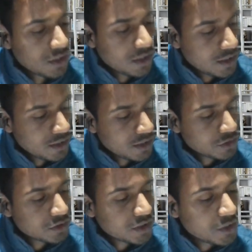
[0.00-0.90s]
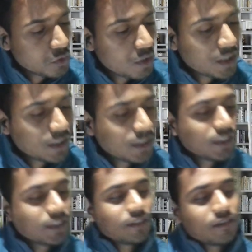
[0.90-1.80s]
Next question is, what
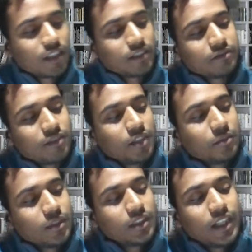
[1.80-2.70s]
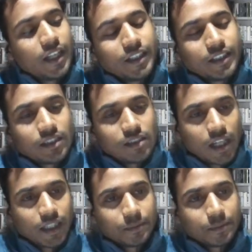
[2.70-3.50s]
is transformer and its types?